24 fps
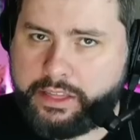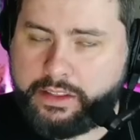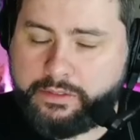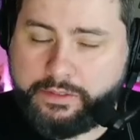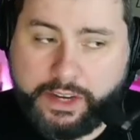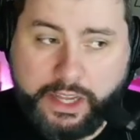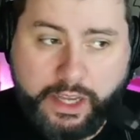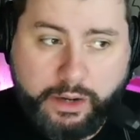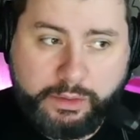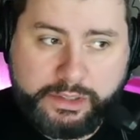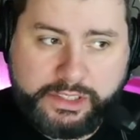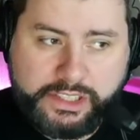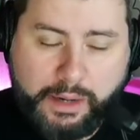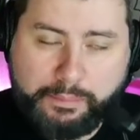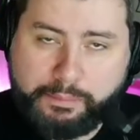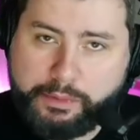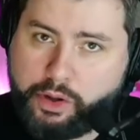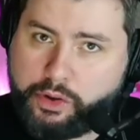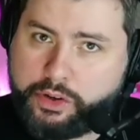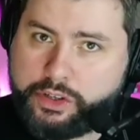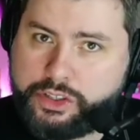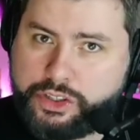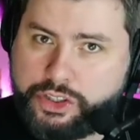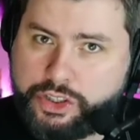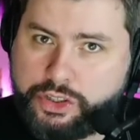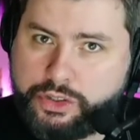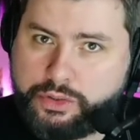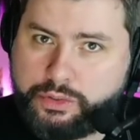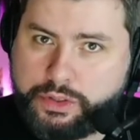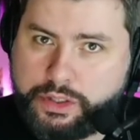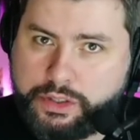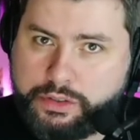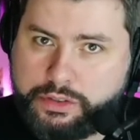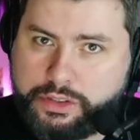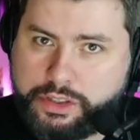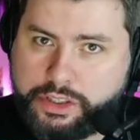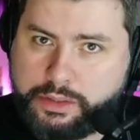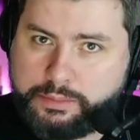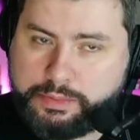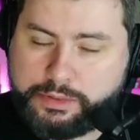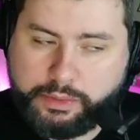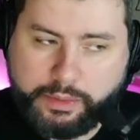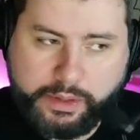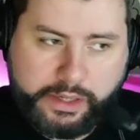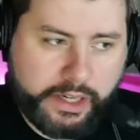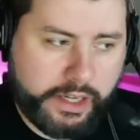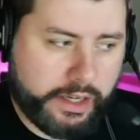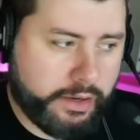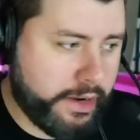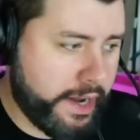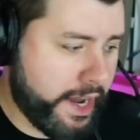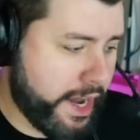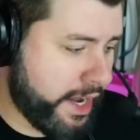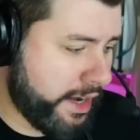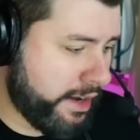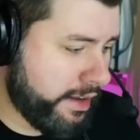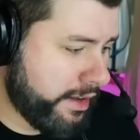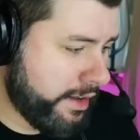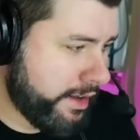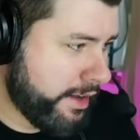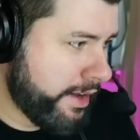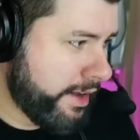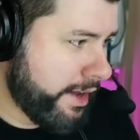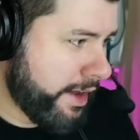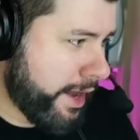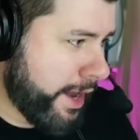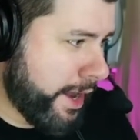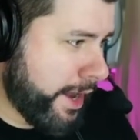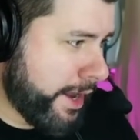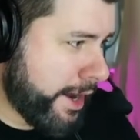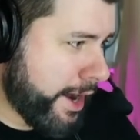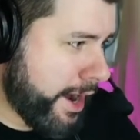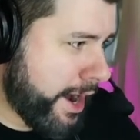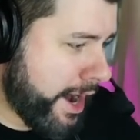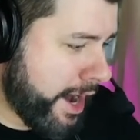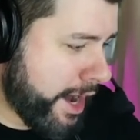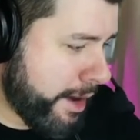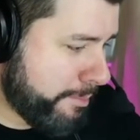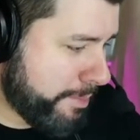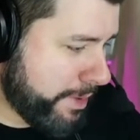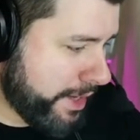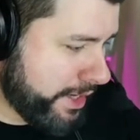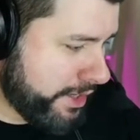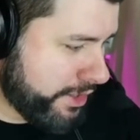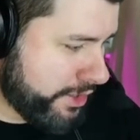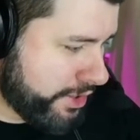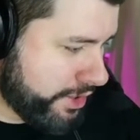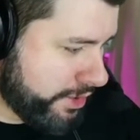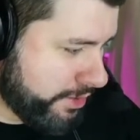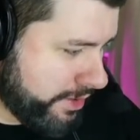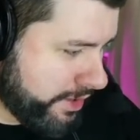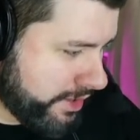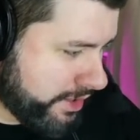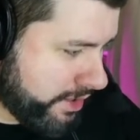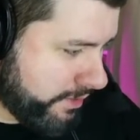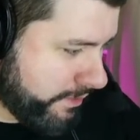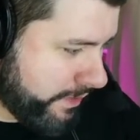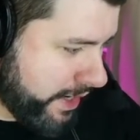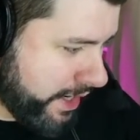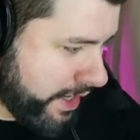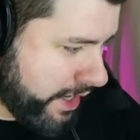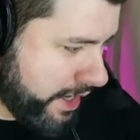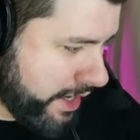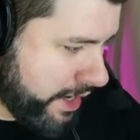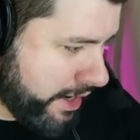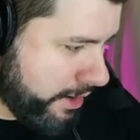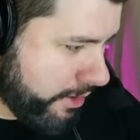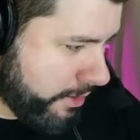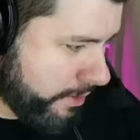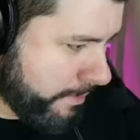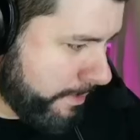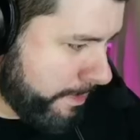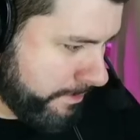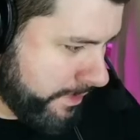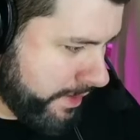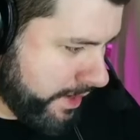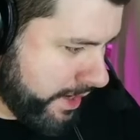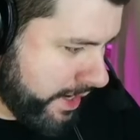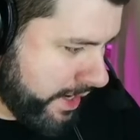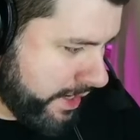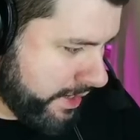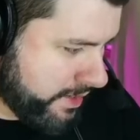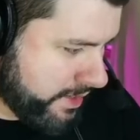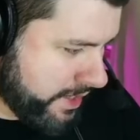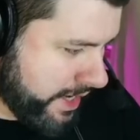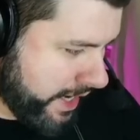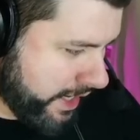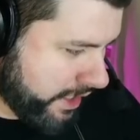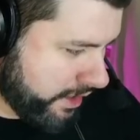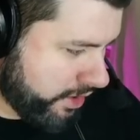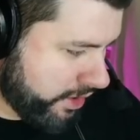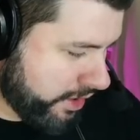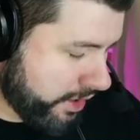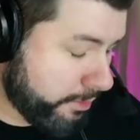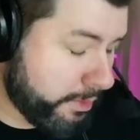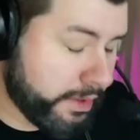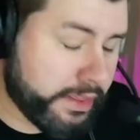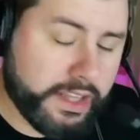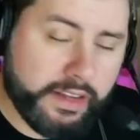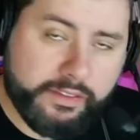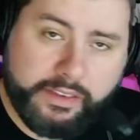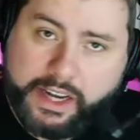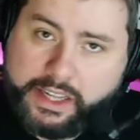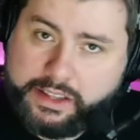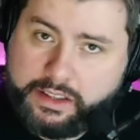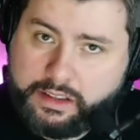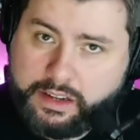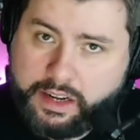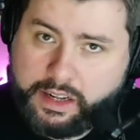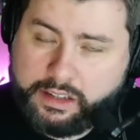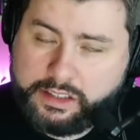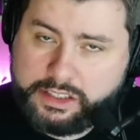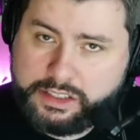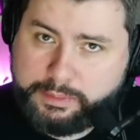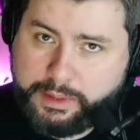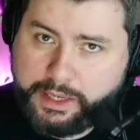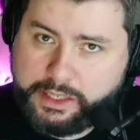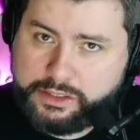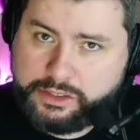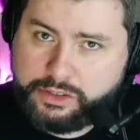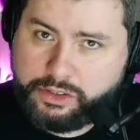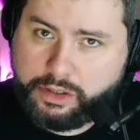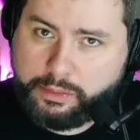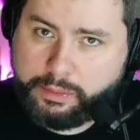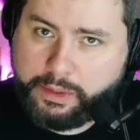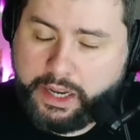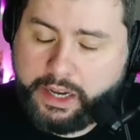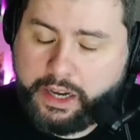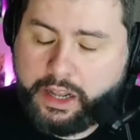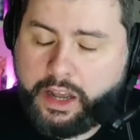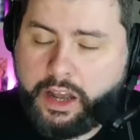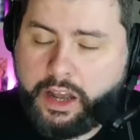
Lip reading: video was uploaded to YouTube, so we're going to go ahead and hop into this video and take a look at what they've got to tell us about Stormgate.